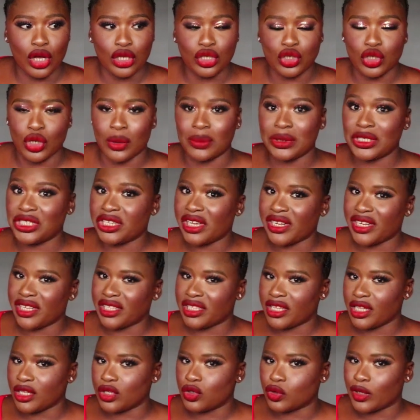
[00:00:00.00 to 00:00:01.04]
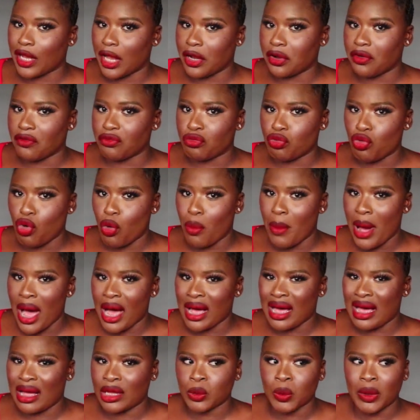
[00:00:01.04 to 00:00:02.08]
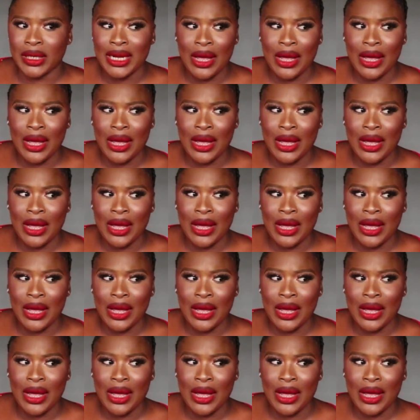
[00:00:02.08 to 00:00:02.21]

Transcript: done some shady things to kind of grow my accounts,